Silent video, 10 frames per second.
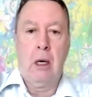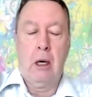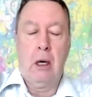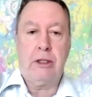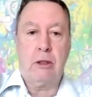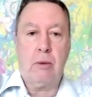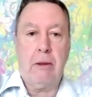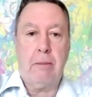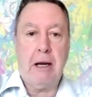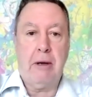which is where the
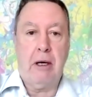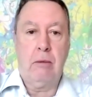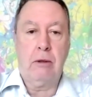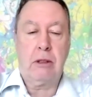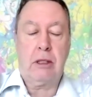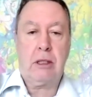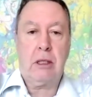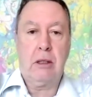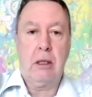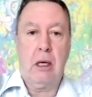paper
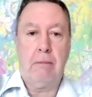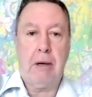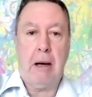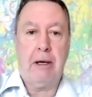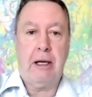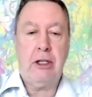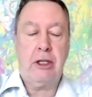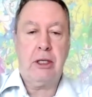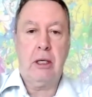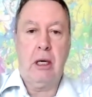was
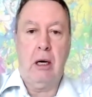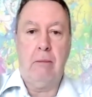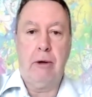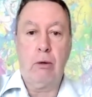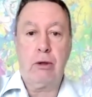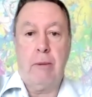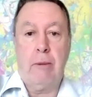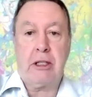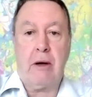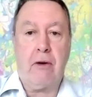published, but also
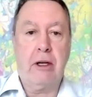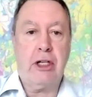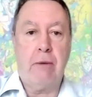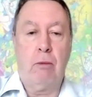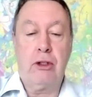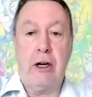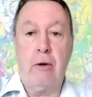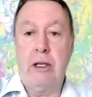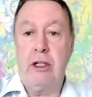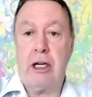because I've got a more general
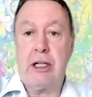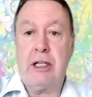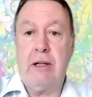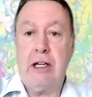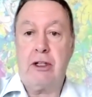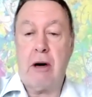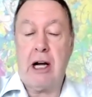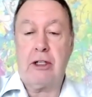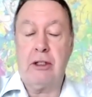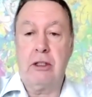interest in the
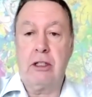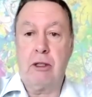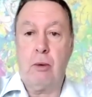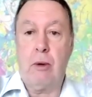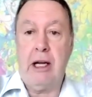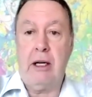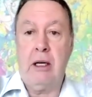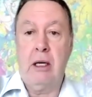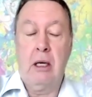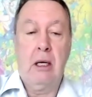interactions between
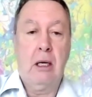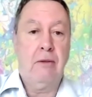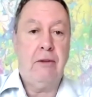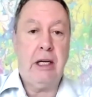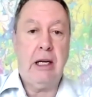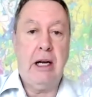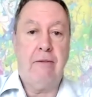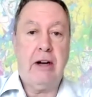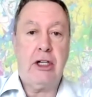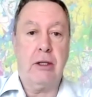the
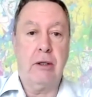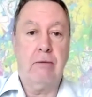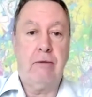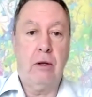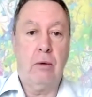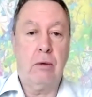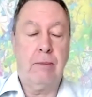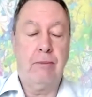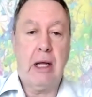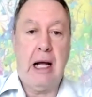innovation field
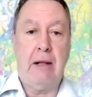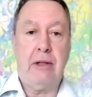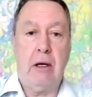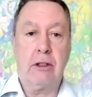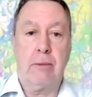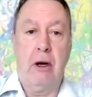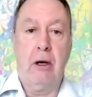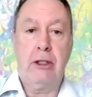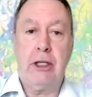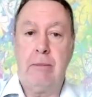and the
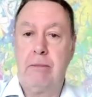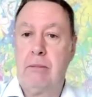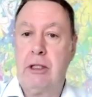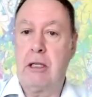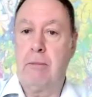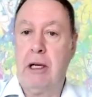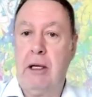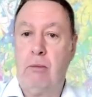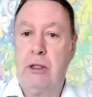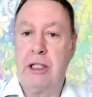entrepreneurship discipline,
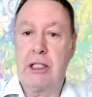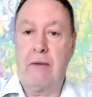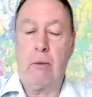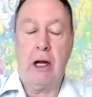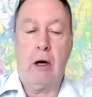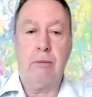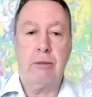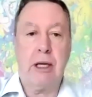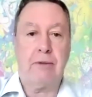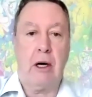which is something we hope to
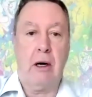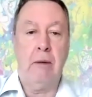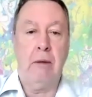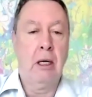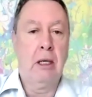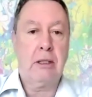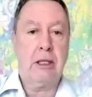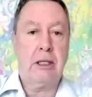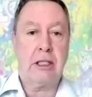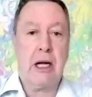have time to
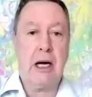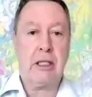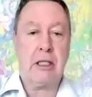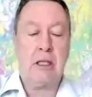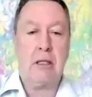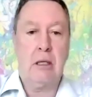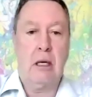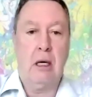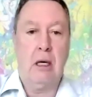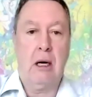discuss
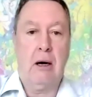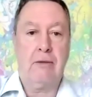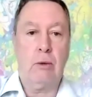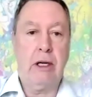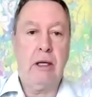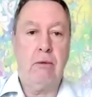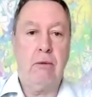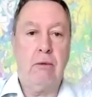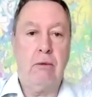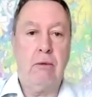after we
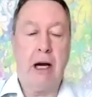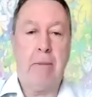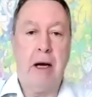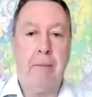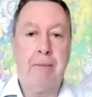review the paper.